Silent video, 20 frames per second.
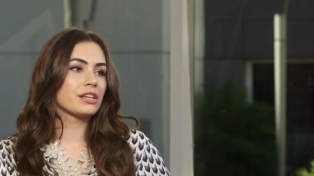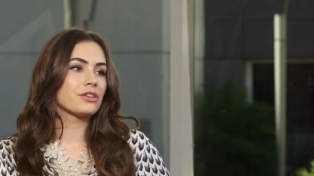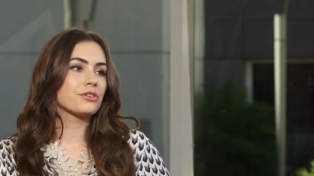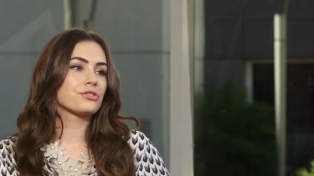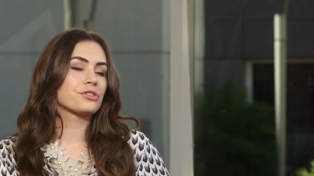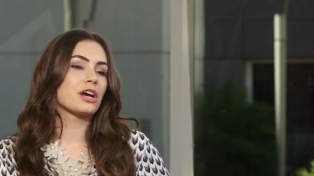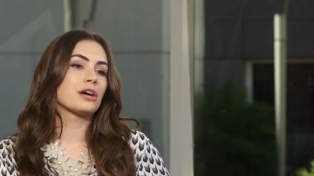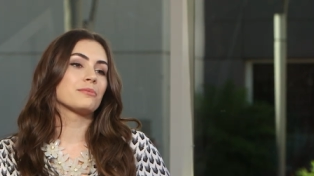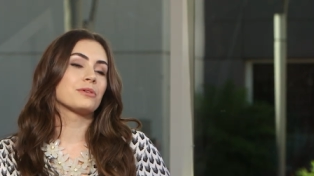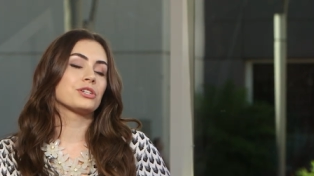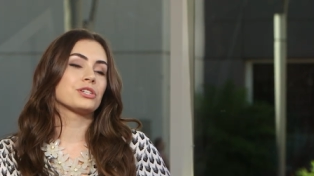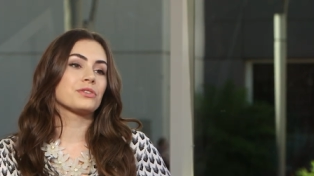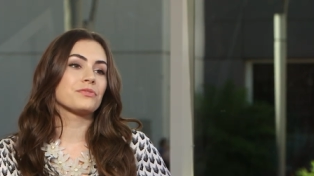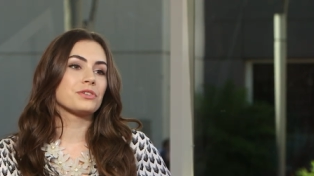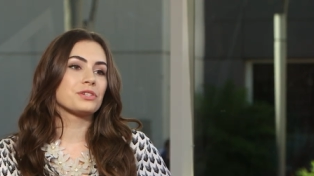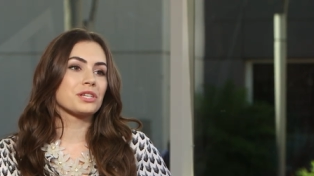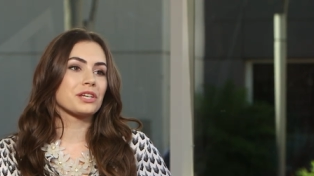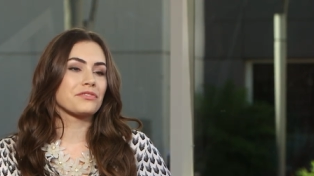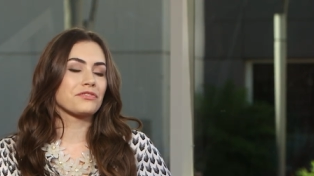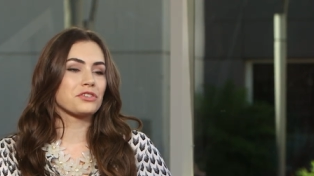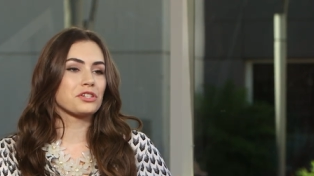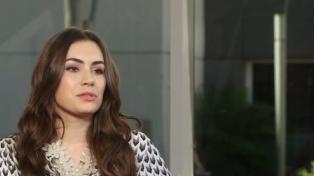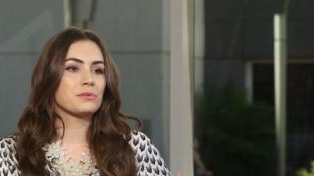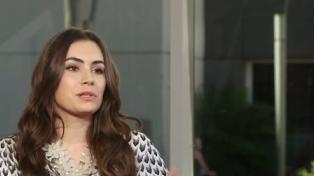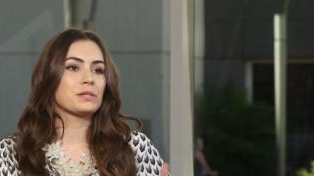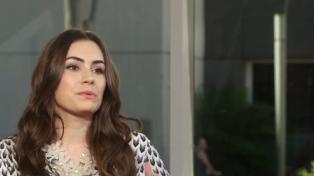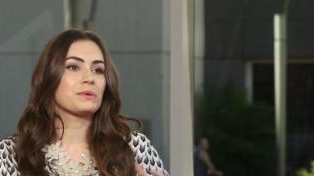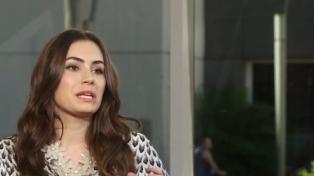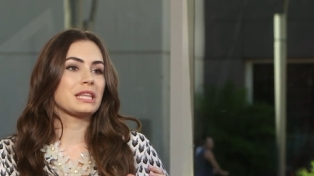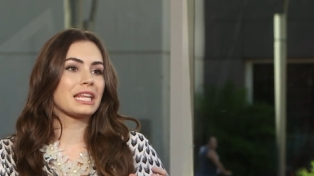there's not much of a difference
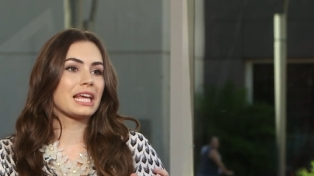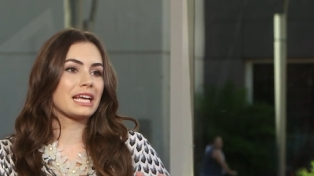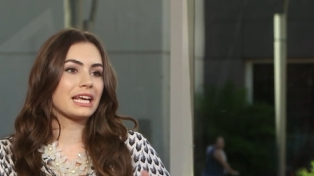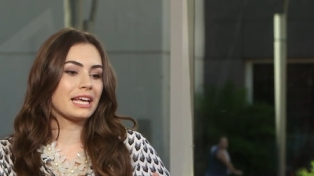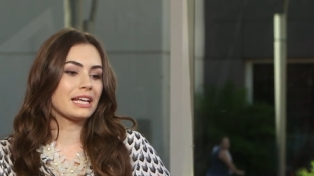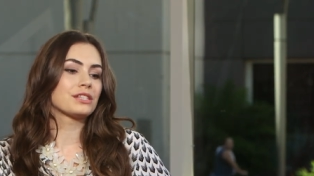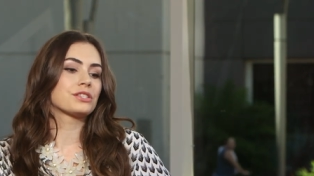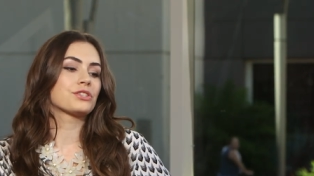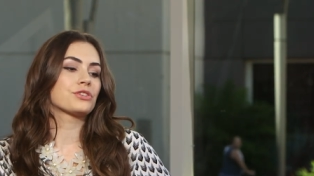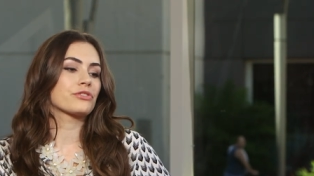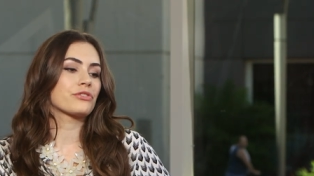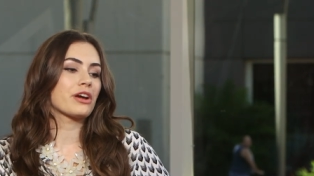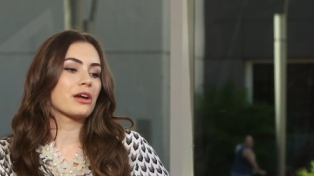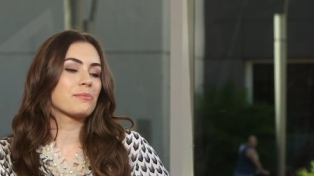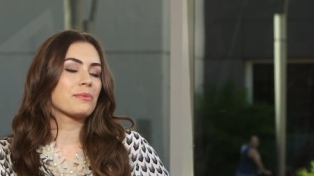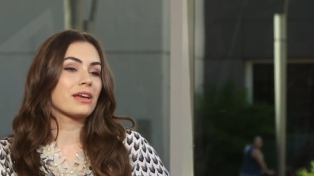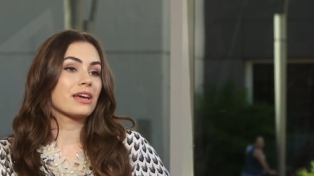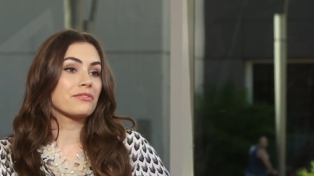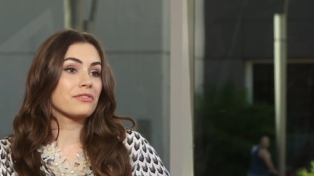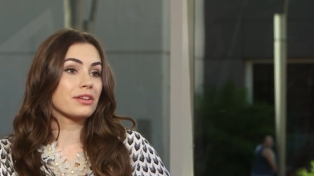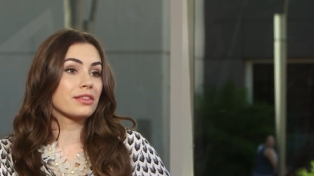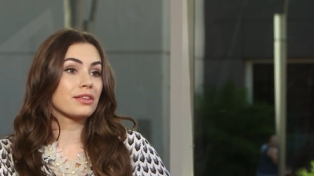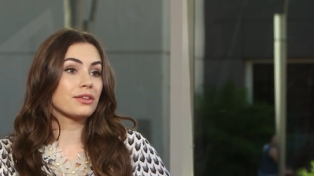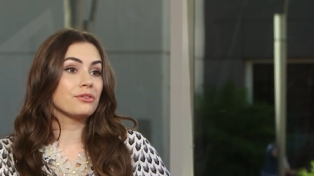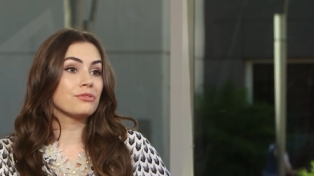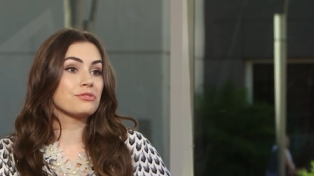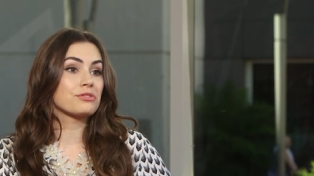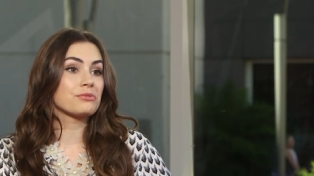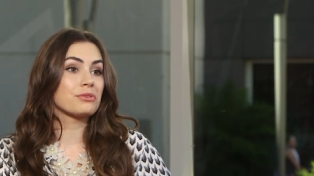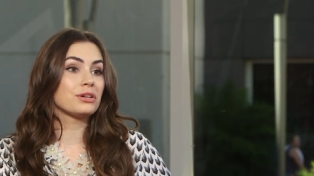between like Instagramming everything
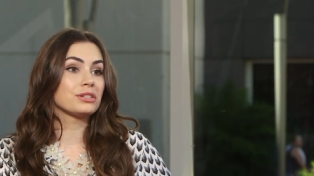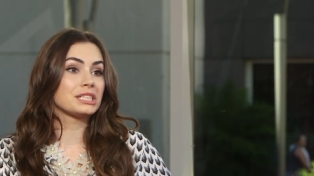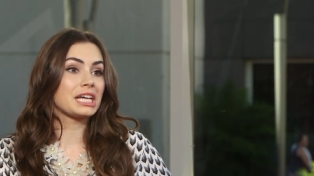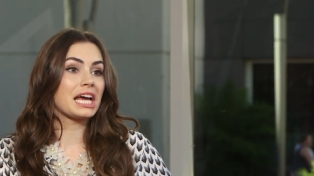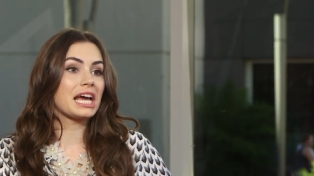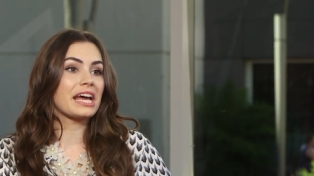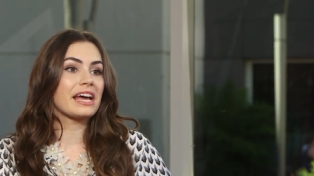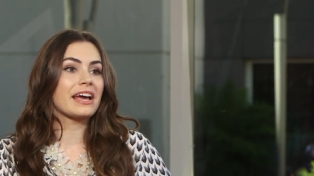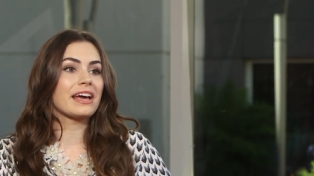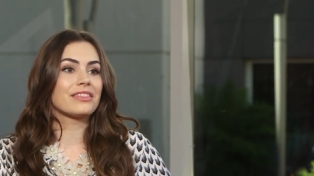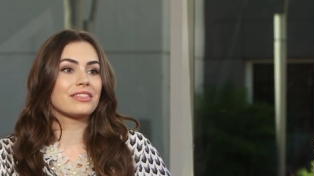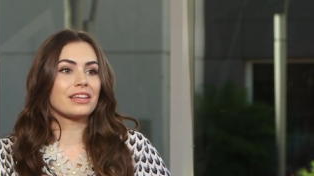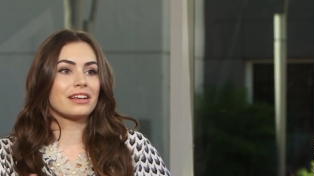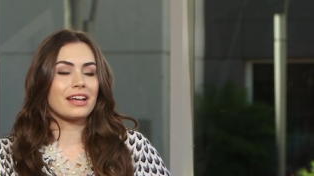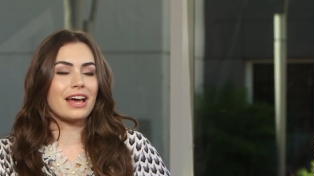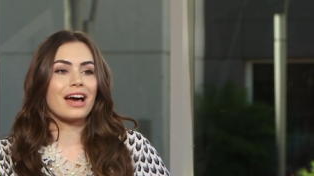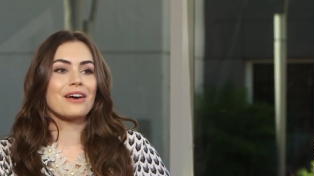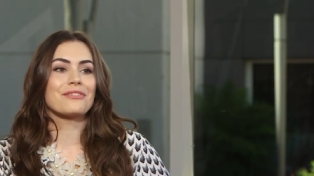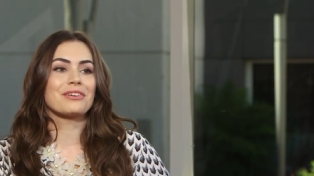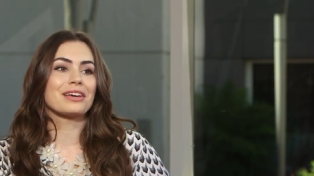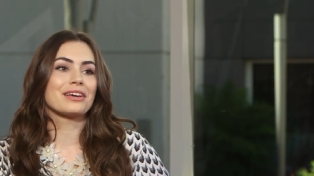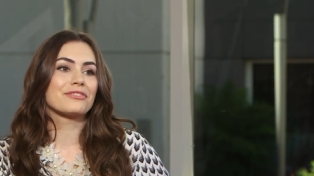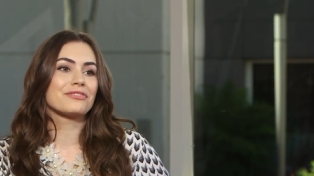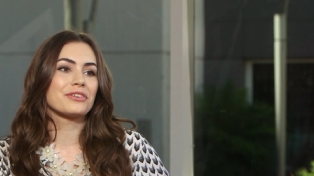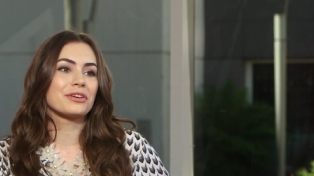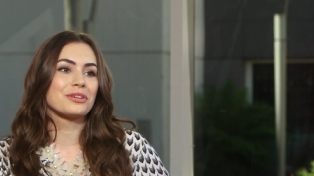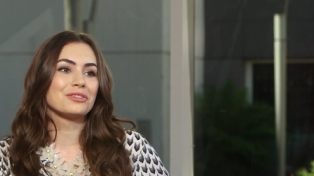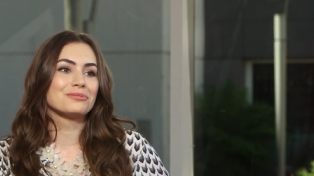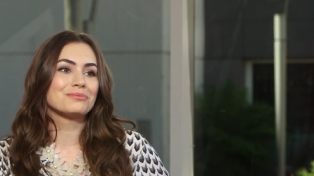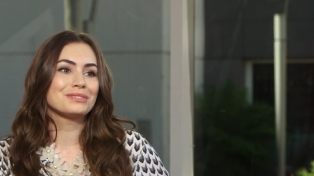you do all day and right. having it
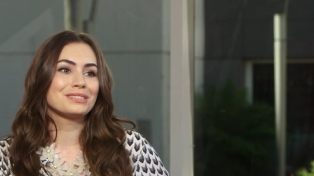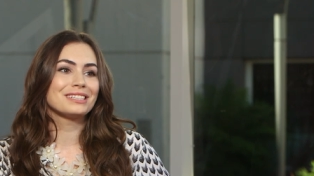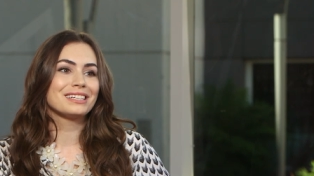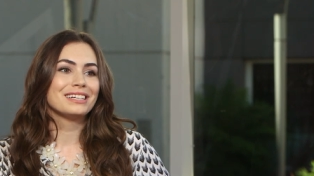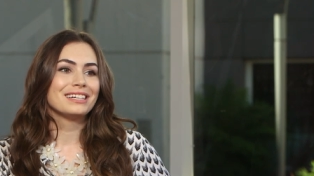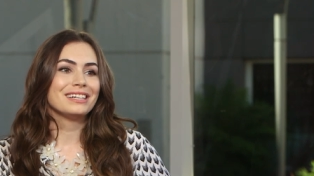filmed.